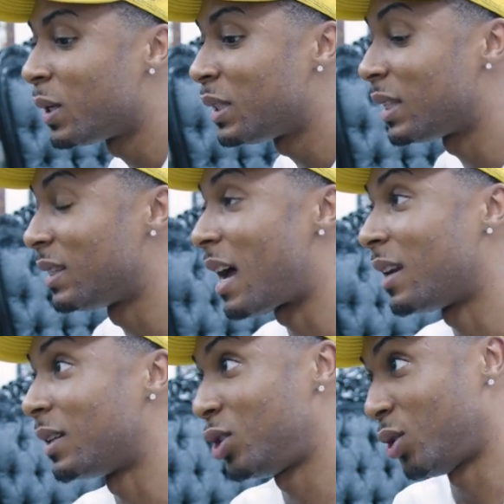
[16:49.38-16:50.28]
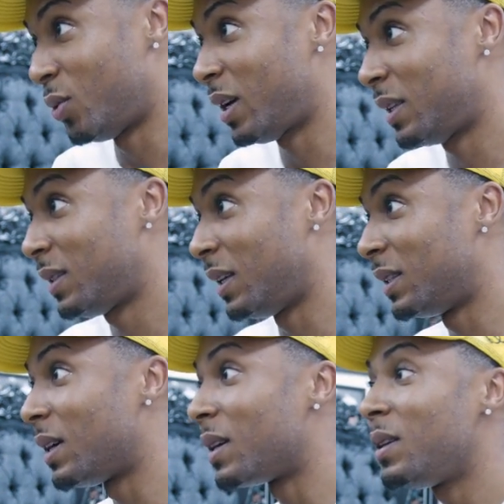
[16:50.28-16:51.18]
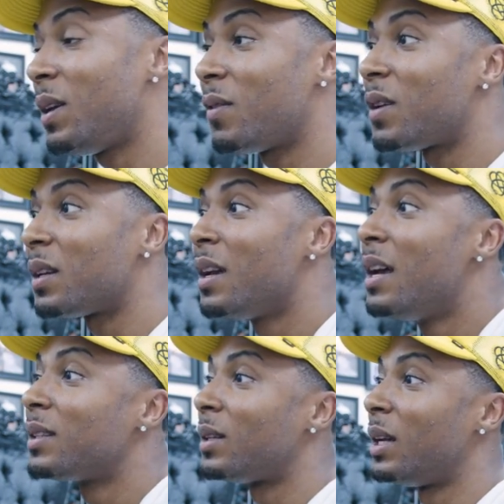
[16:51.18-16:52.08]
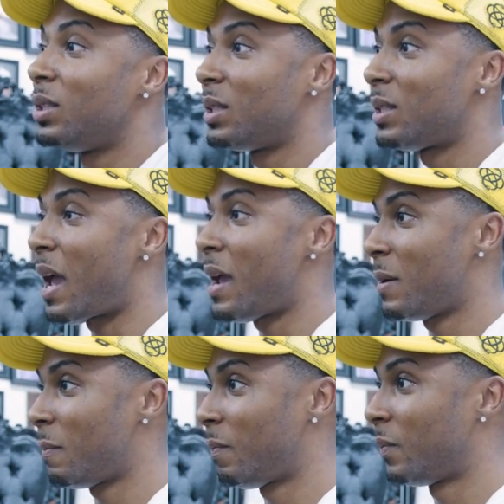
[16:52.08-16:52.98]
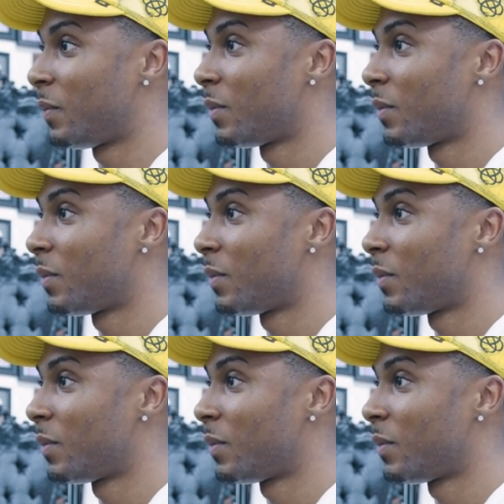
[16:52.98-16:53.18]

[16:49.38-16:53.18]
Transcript: to express, is not a choice. It's a given. So that's just like,